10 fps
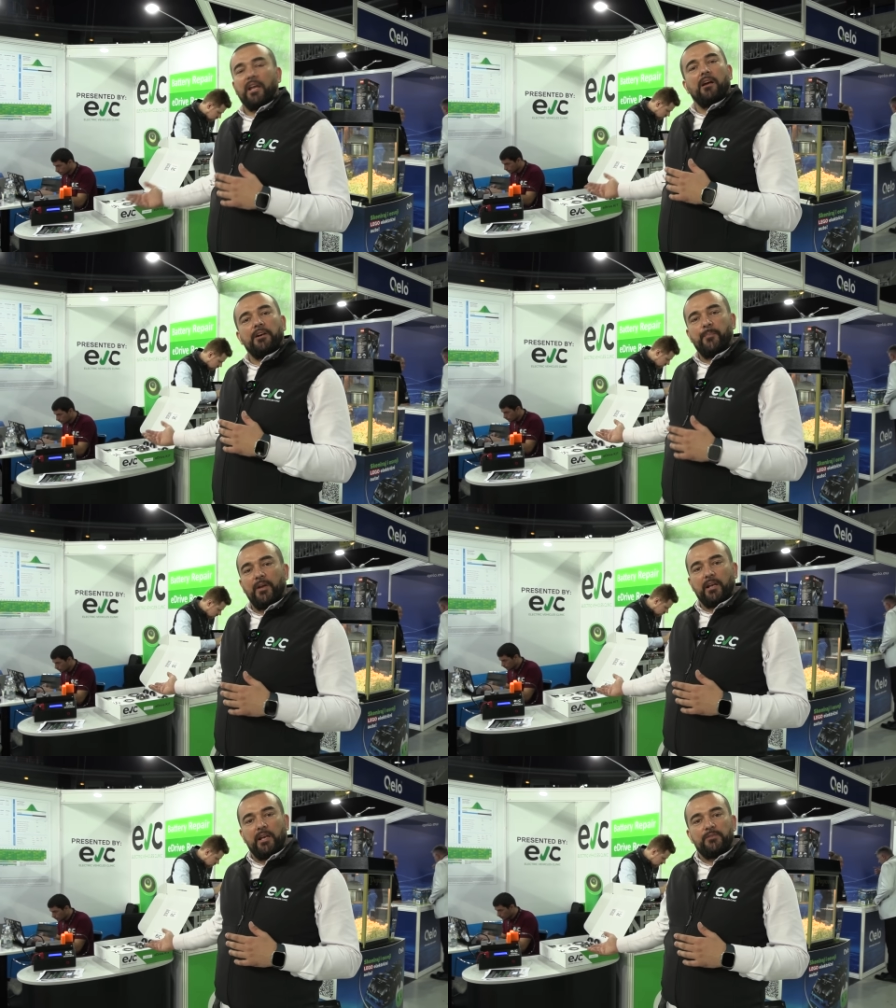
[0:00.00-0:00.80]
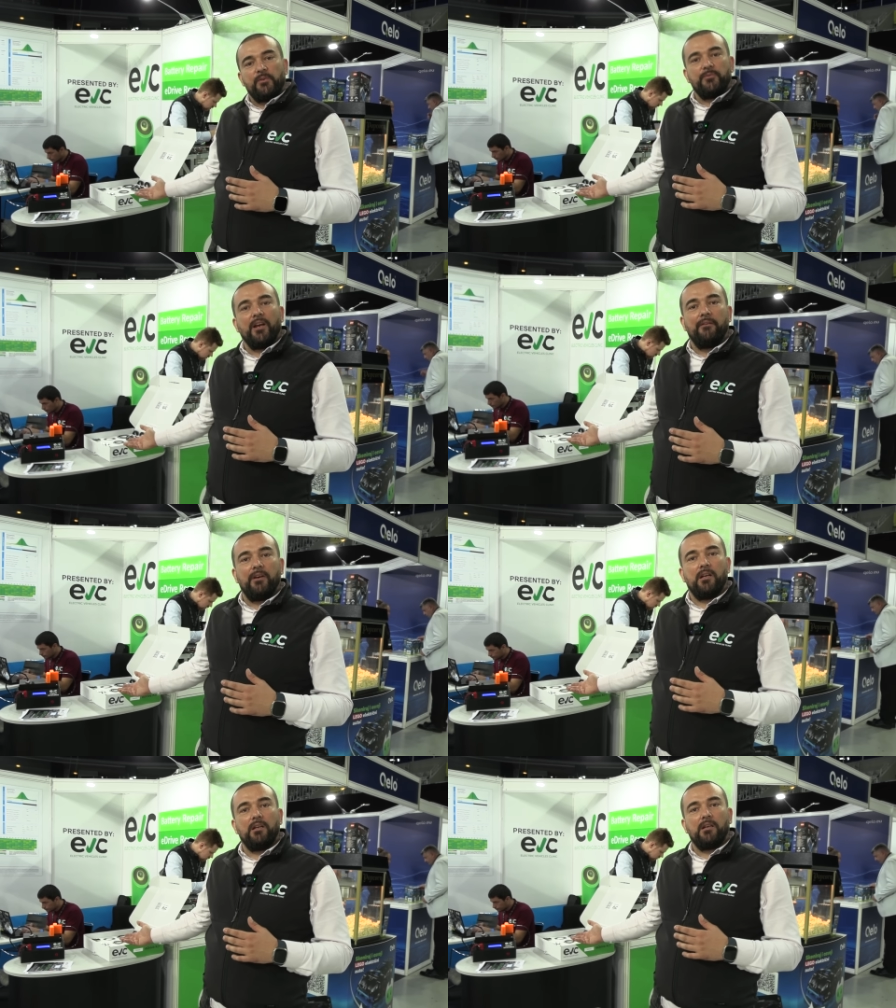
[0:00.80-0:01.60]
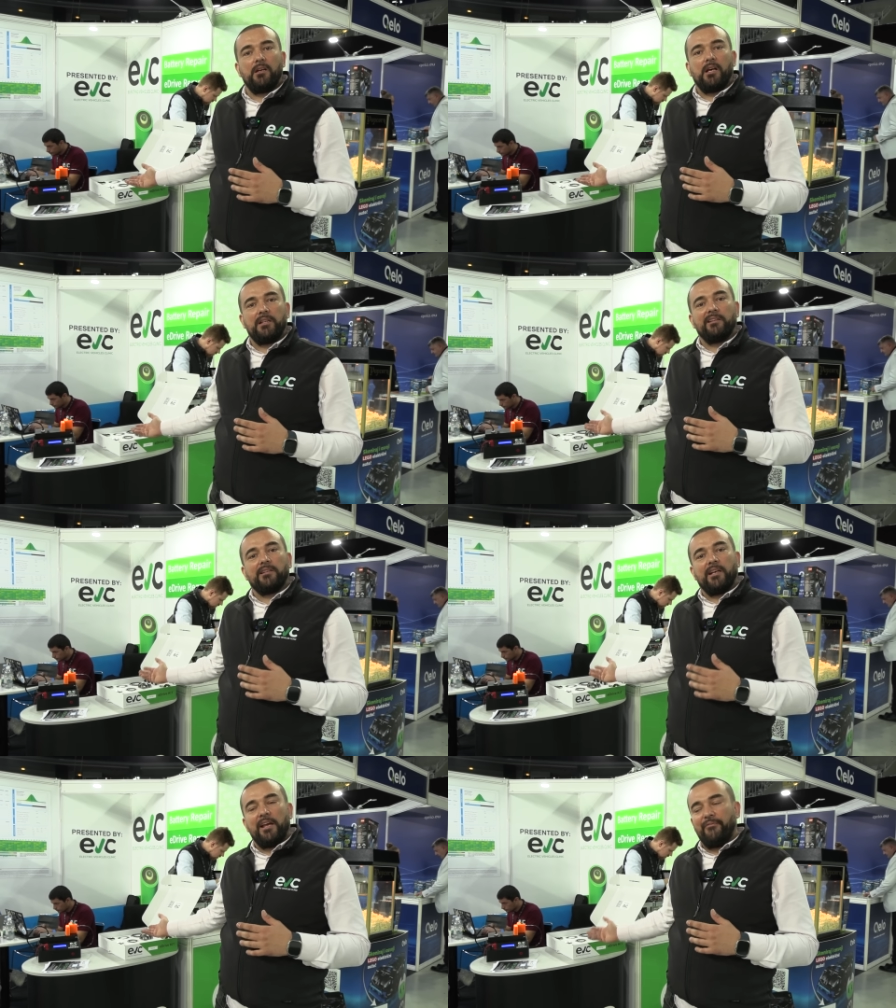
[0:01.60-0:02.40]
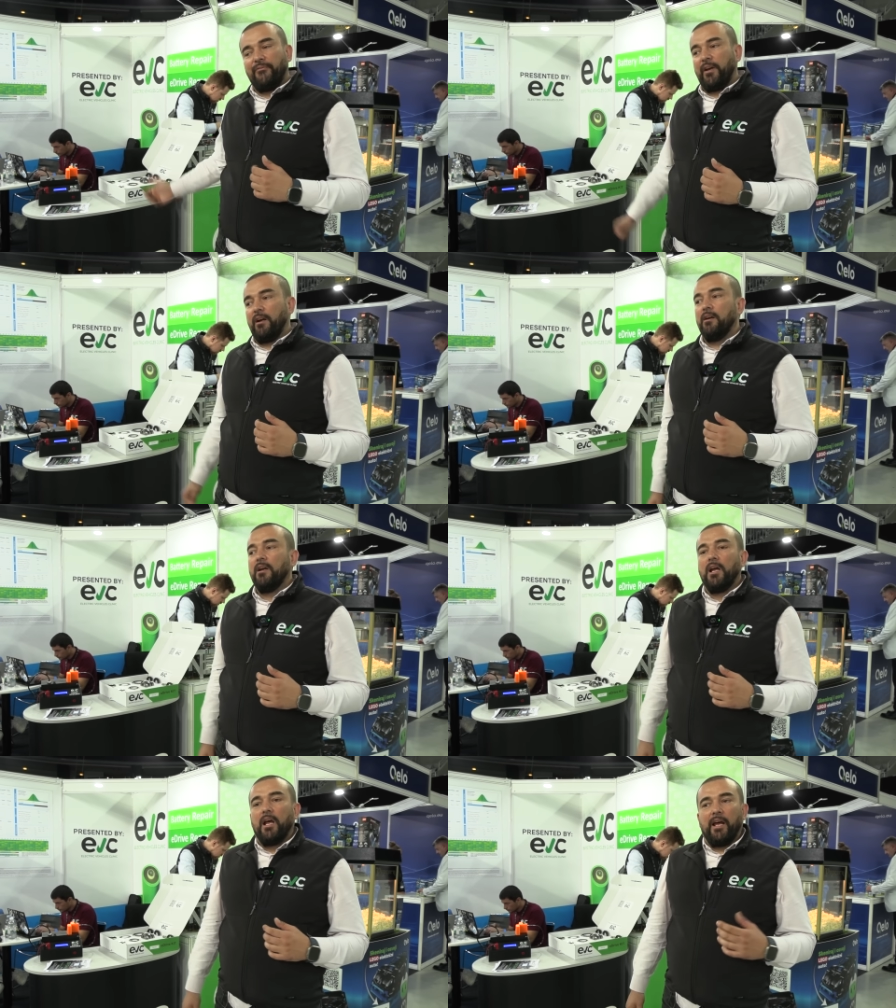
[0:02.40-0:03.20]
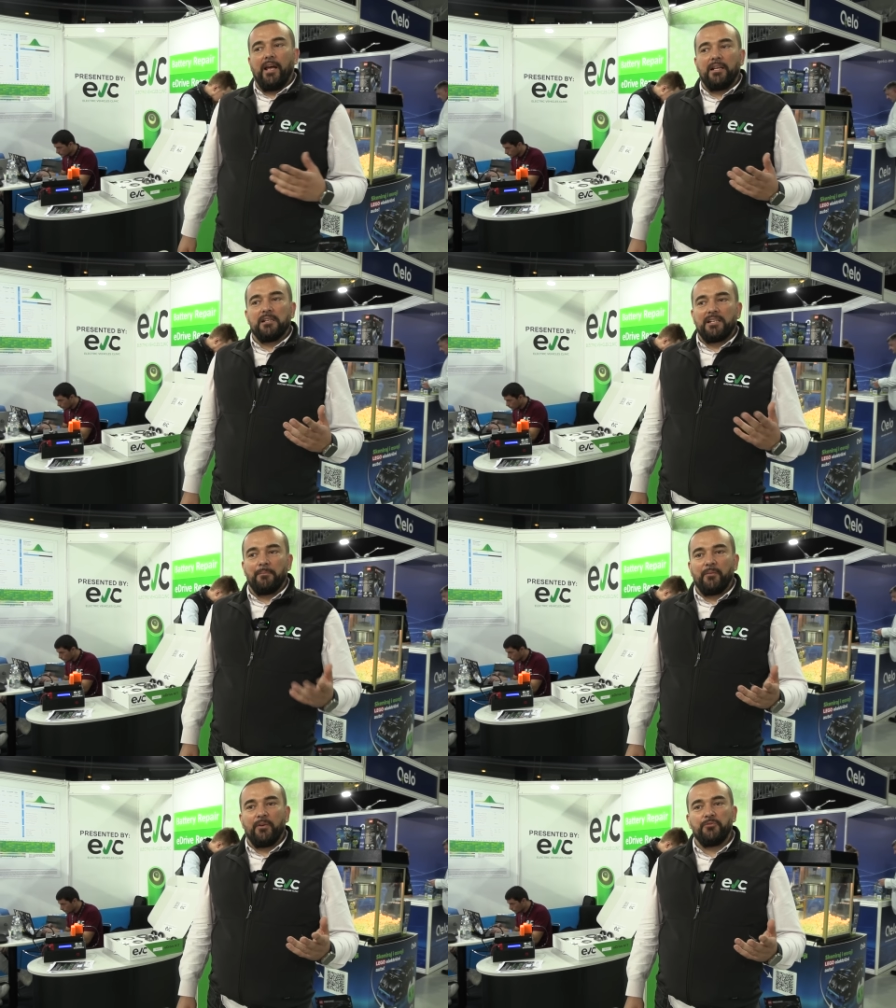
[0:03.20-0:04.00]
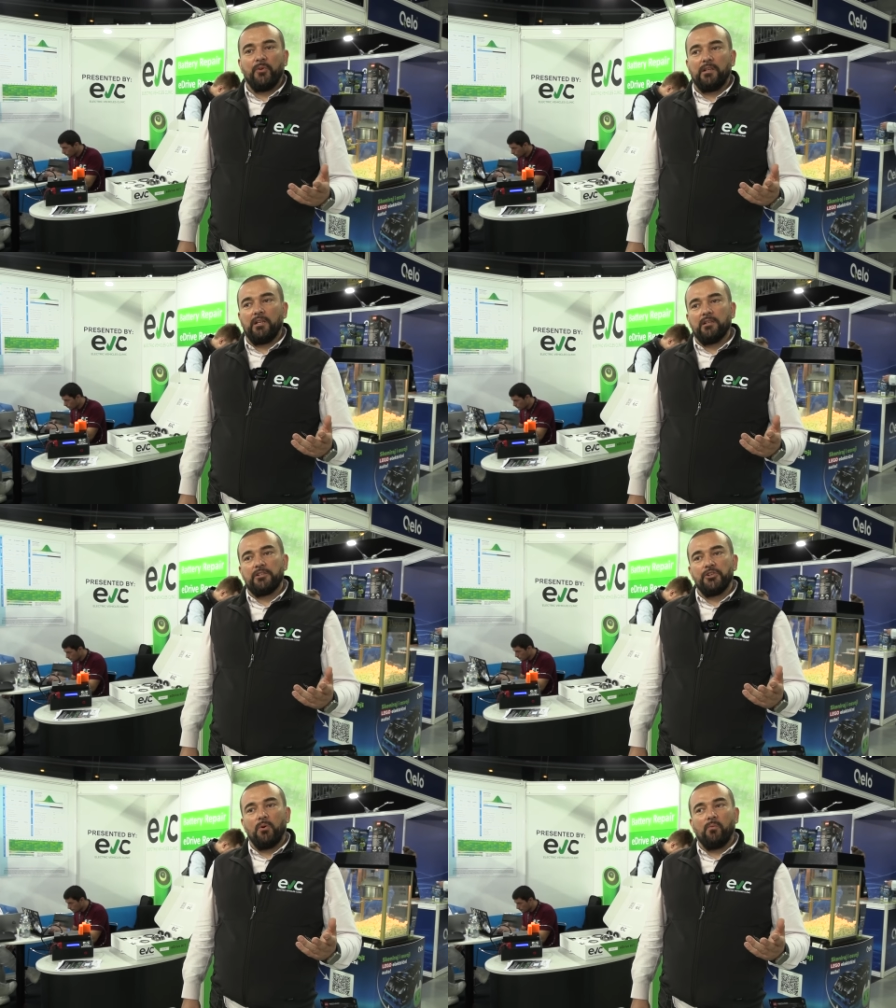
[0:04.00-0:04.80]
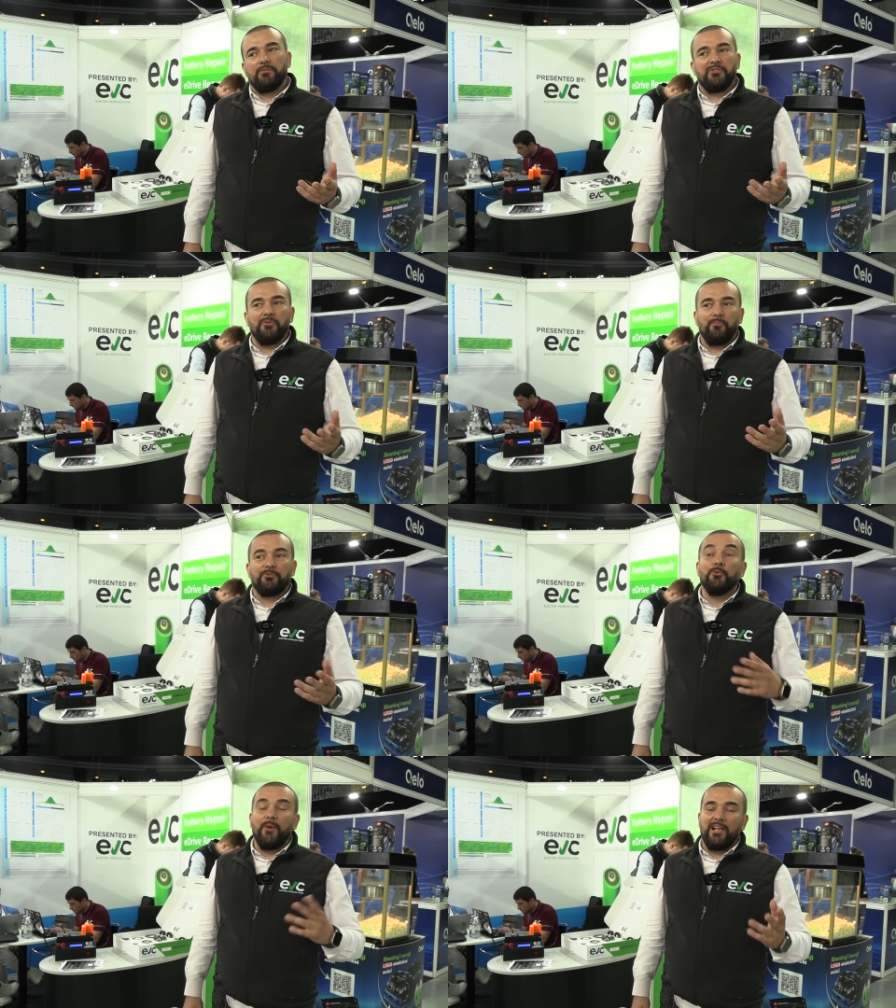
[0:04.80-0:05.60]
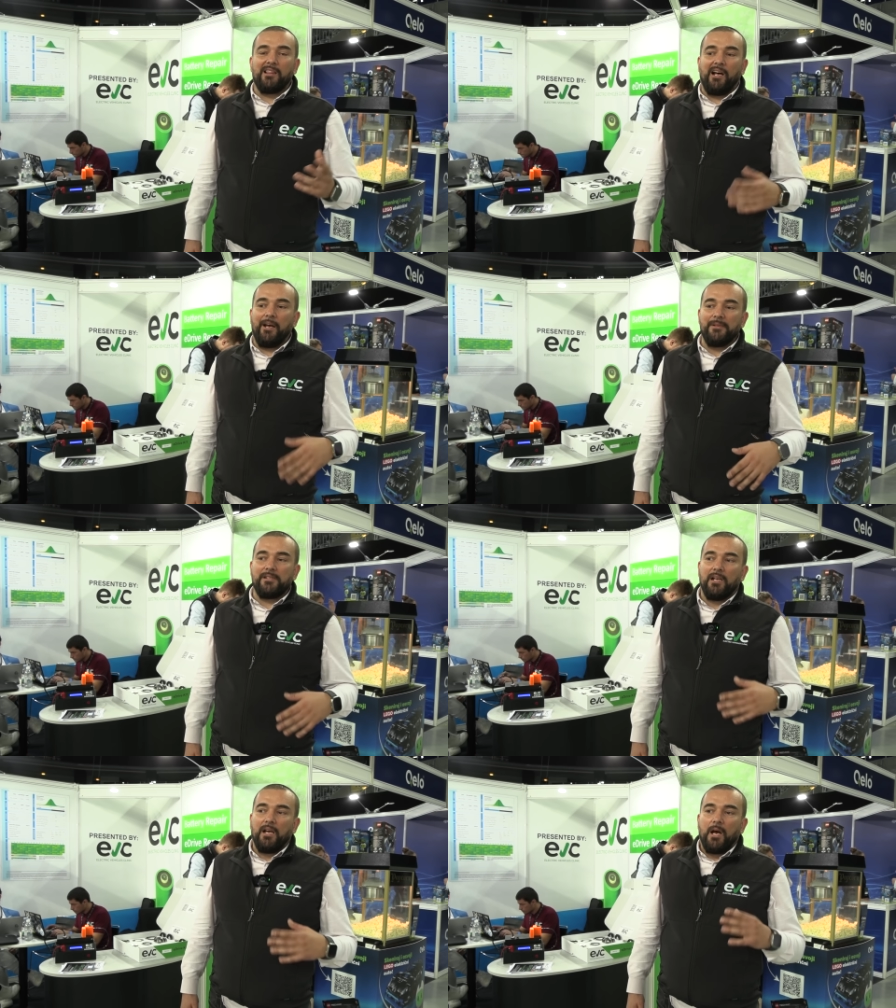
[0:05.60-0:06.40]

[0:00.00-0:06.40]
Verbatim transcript: repair kits which we have in, uh, at the GEF fair and something which we didn't show too, too many times.